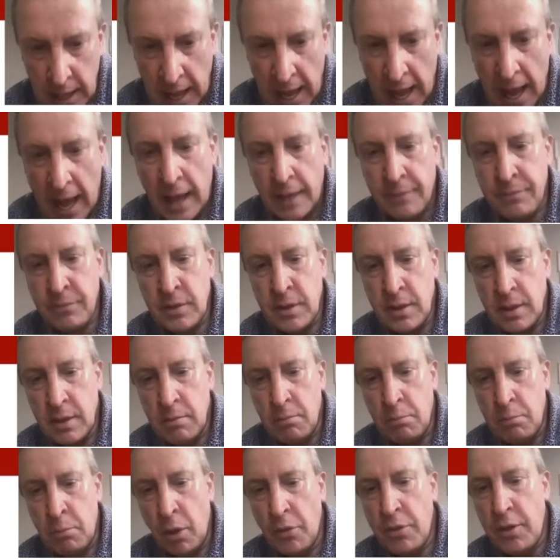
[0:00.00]
and
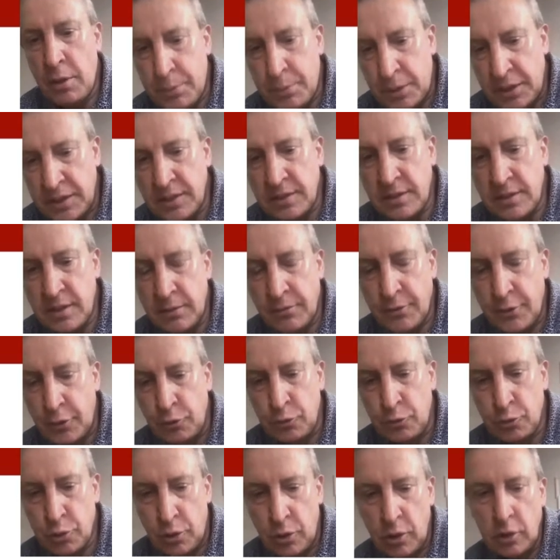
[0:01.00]
model predictive
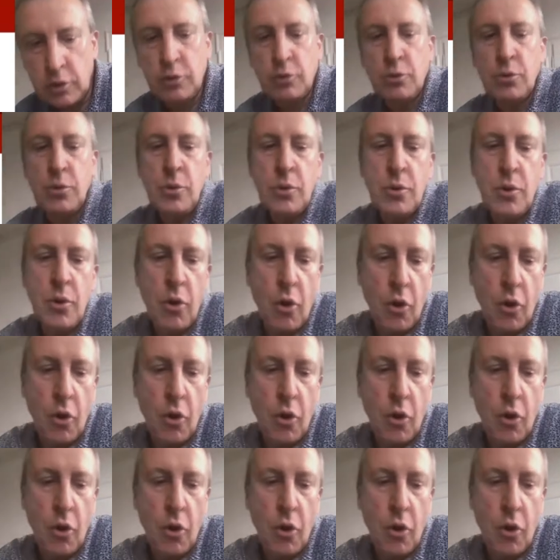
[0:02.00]
control to